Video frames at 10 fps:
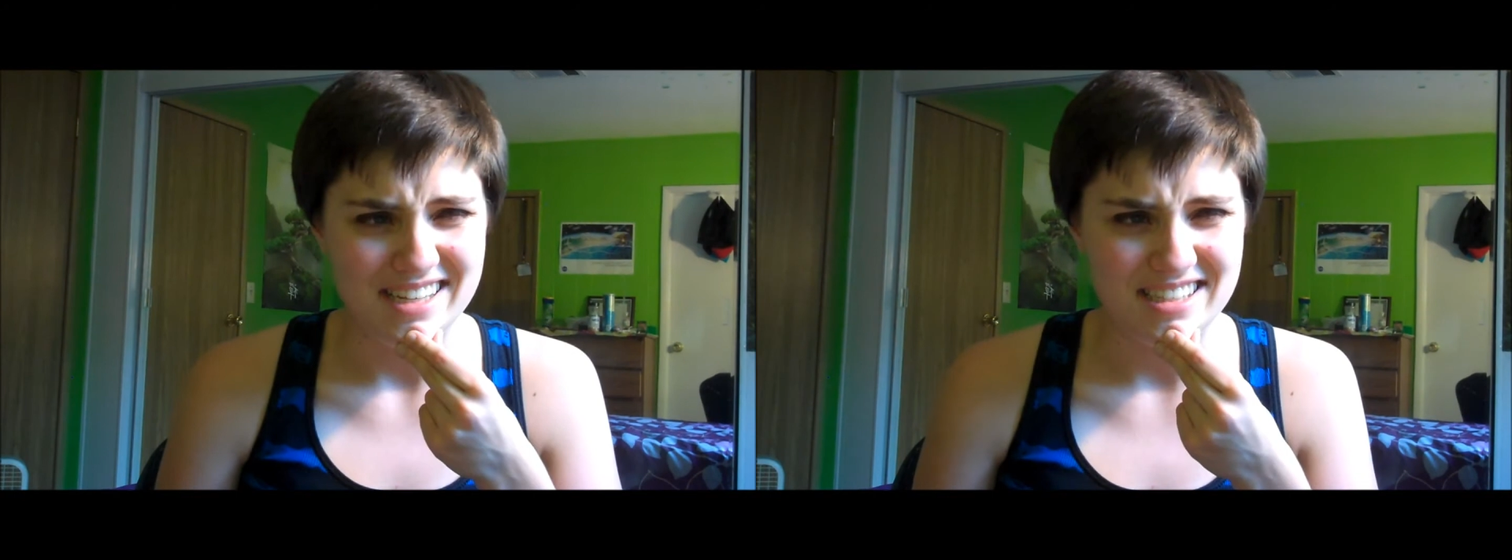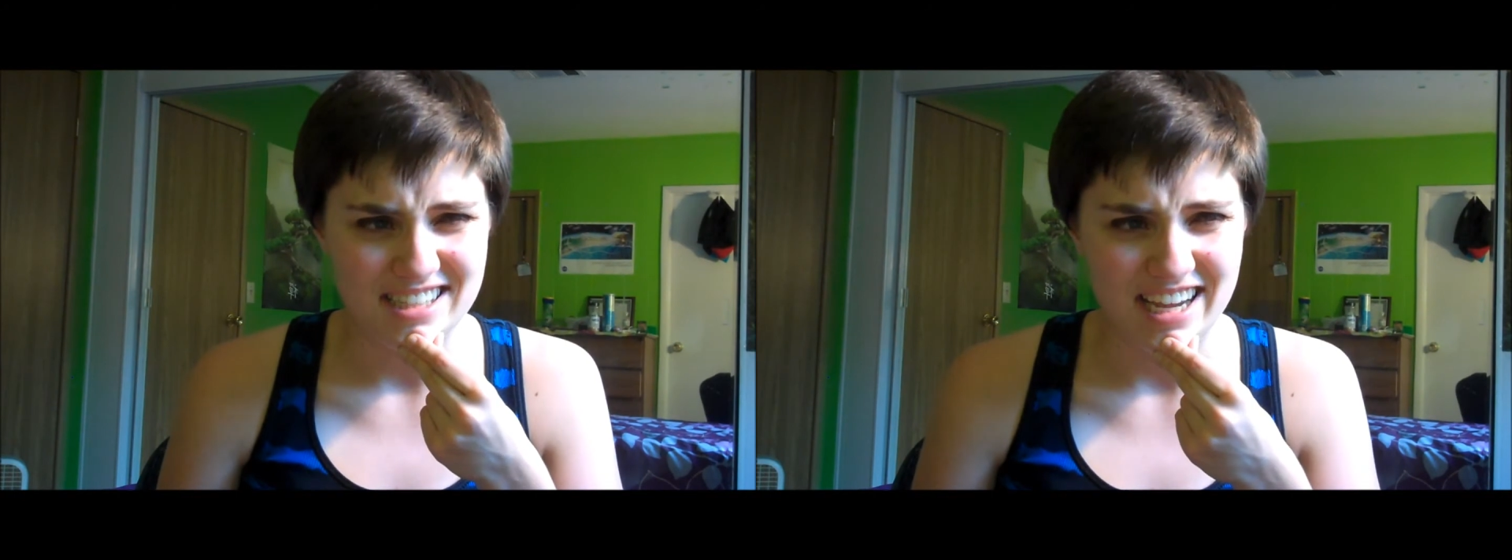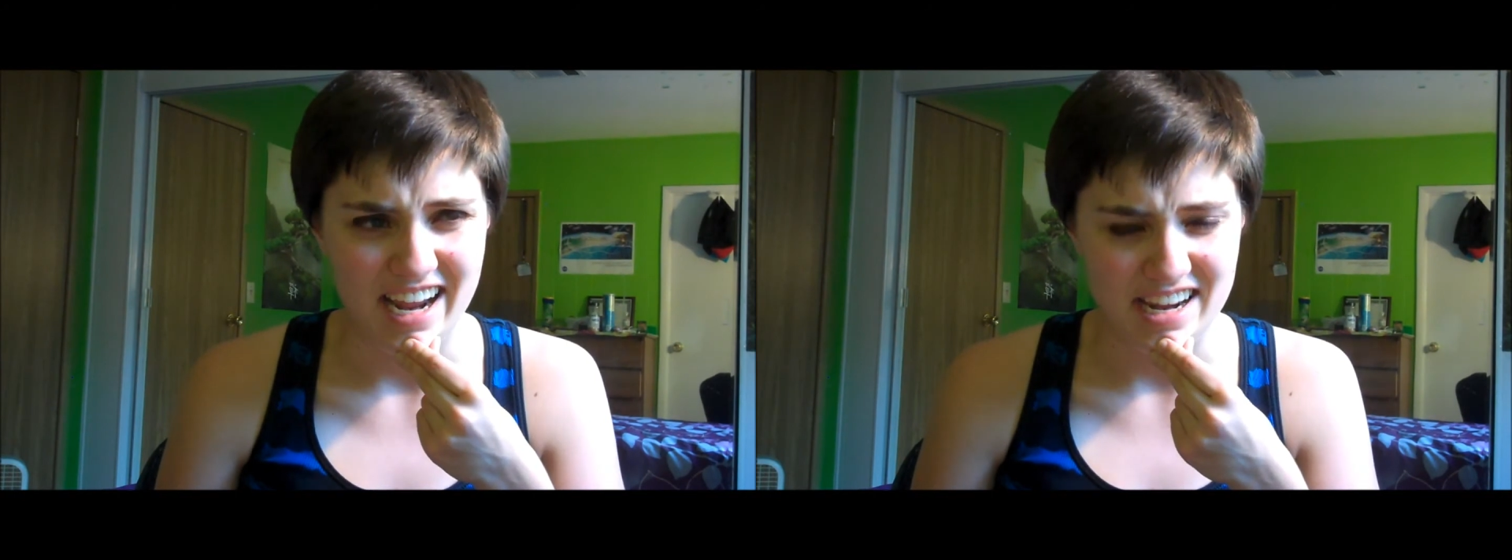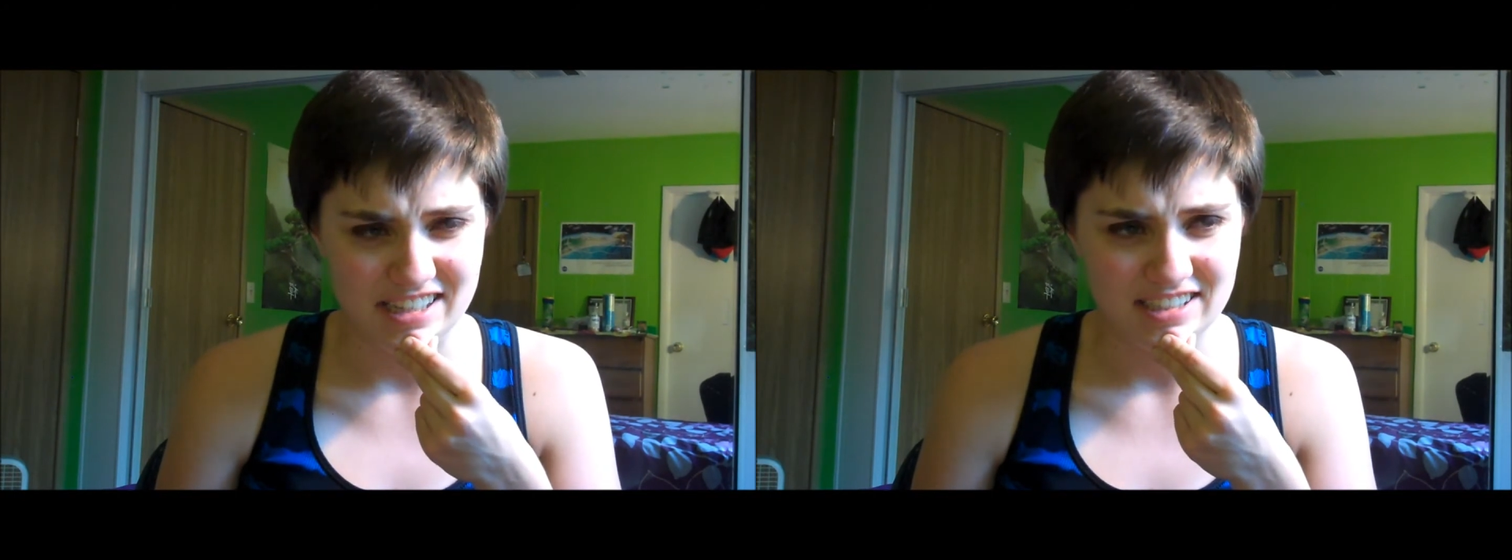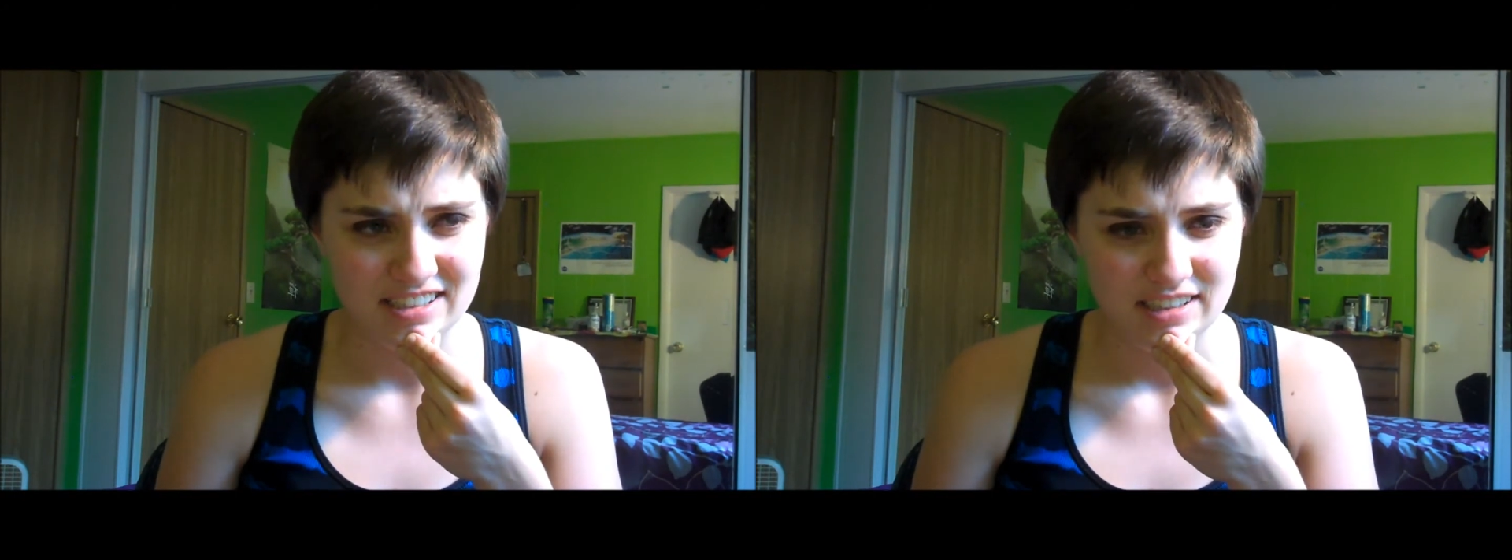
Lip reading: date?